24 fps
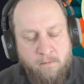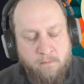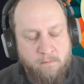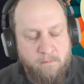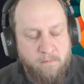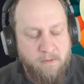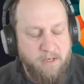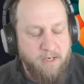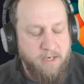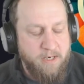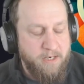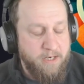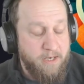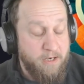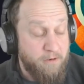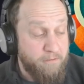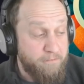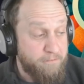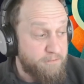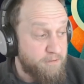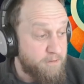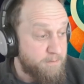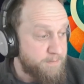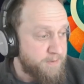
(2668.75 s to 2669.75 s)
But anyhow,
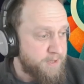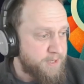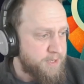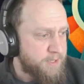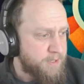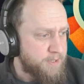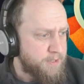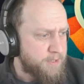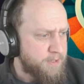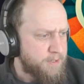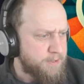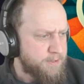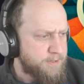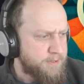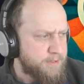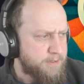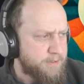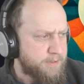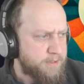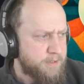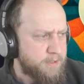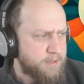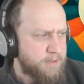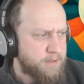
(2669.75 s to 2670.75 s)
for me it
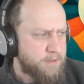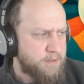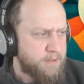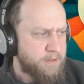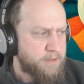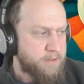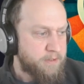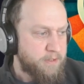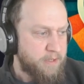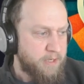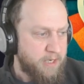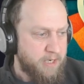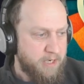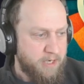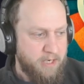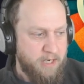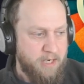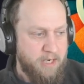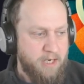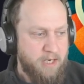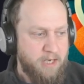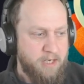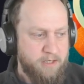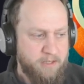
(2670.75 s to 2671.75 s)
is,
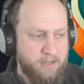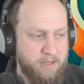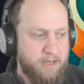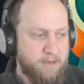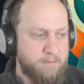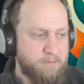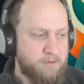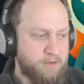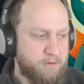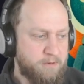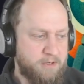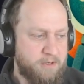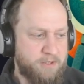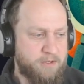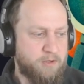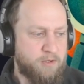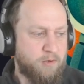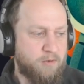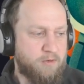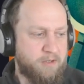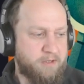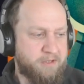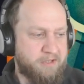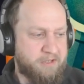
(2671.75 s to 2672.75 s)
I'm totally
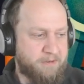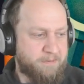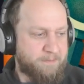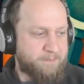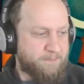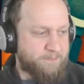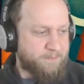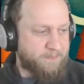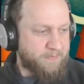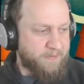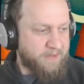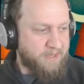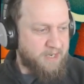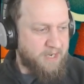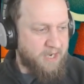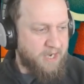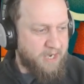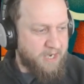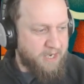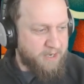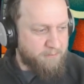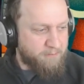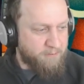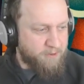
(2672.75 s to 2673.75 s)
sold.
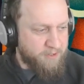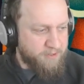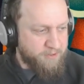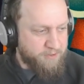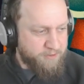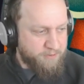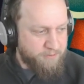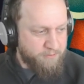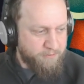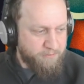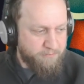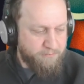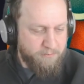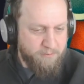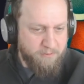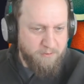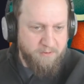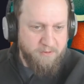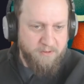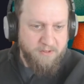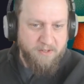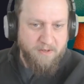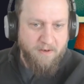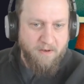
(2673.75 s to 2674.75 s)
I want to
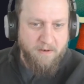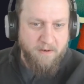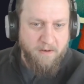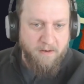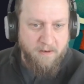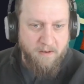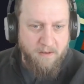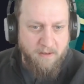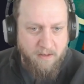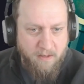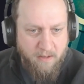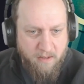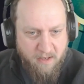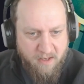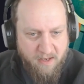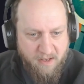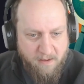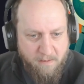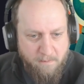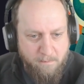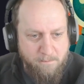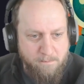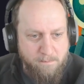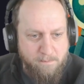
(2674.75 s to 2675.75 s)
focus on
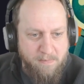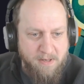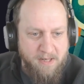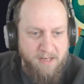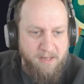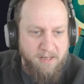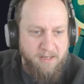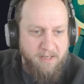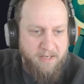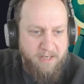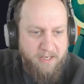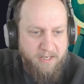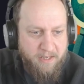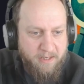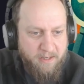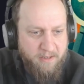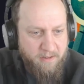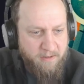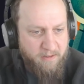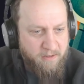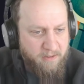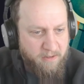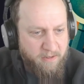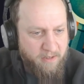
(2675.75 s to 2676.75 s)
building
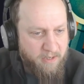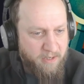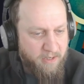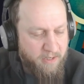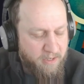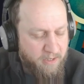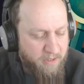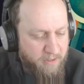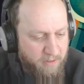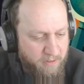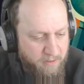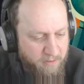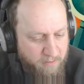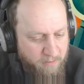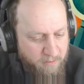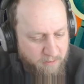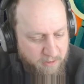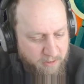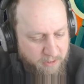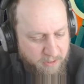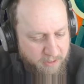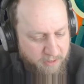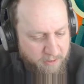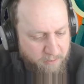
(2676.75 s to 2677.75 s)

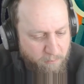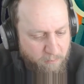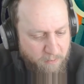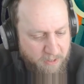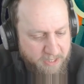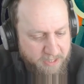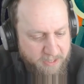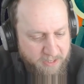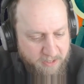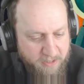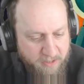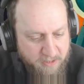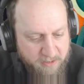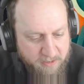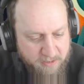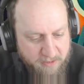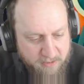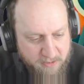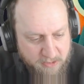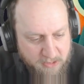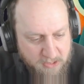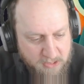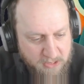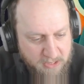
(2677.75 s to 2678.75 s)
in a way that
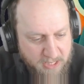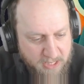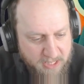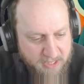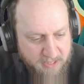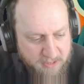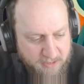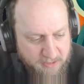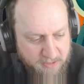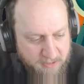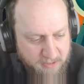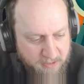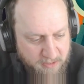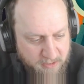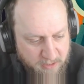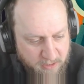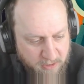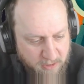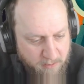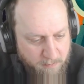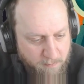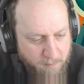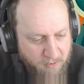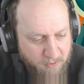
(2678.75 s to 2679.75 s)
is less
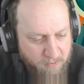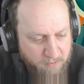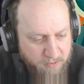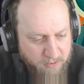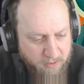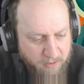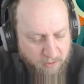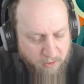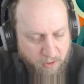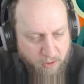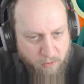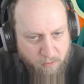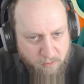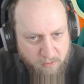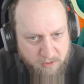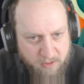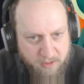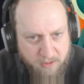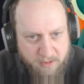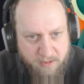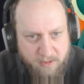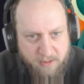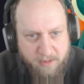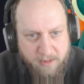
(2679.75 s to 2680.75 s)
about the code
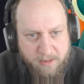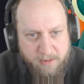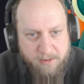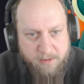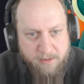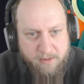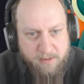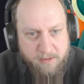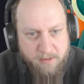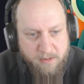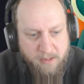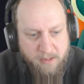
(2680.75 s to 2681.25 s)
details.